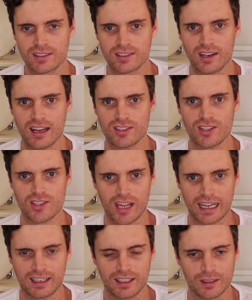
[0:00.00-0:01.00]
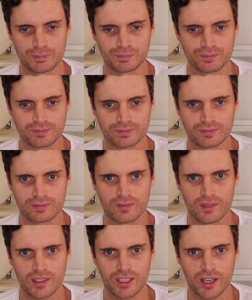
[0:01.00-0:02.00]
Did I just like,
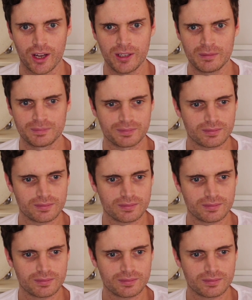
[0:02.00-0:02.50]
you know,